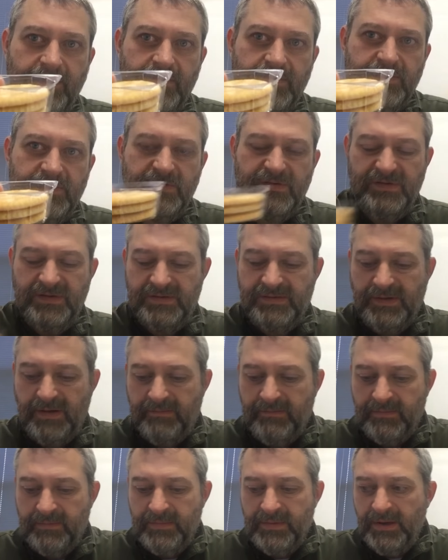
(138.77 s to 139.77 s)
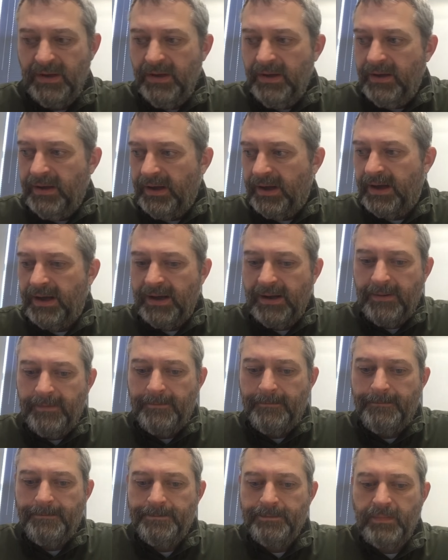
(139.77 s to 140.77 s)
and there's six of them.
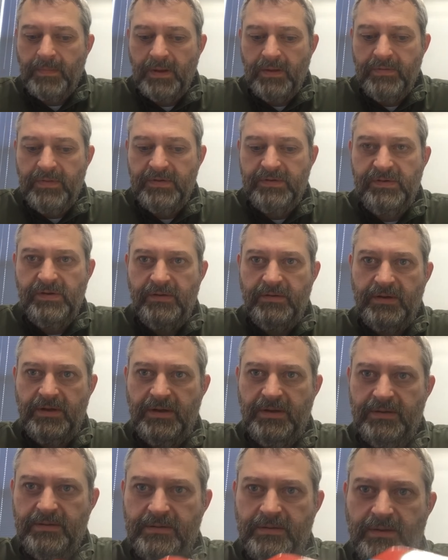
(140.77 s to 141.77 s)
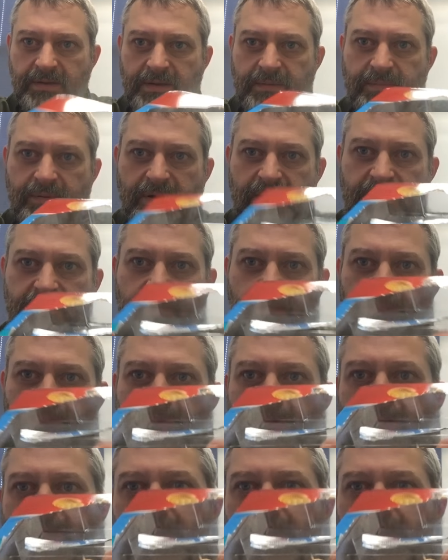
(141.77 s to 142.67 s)
The tuna, I can't hold it